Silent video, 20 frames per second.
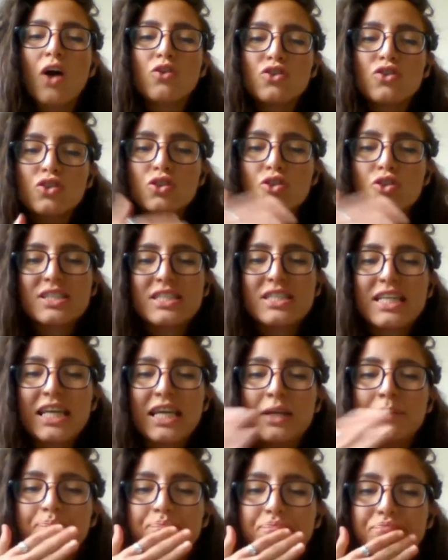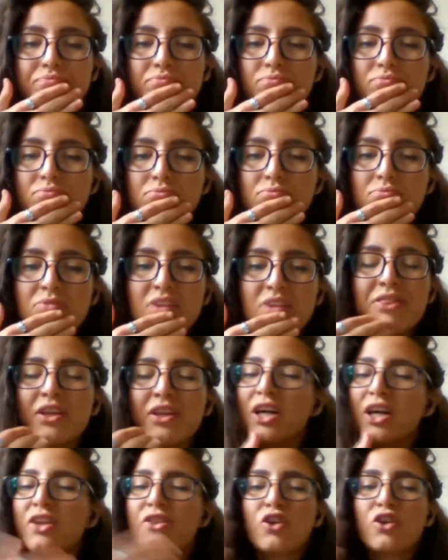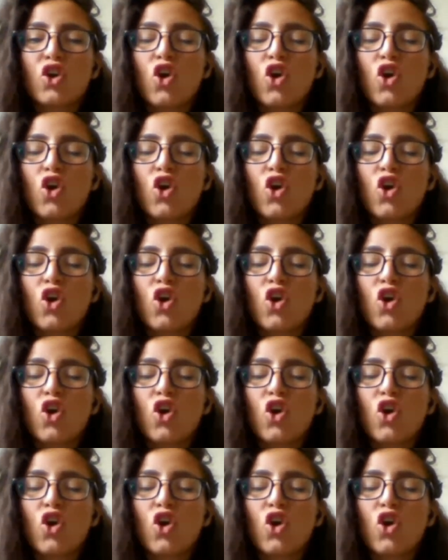do you see the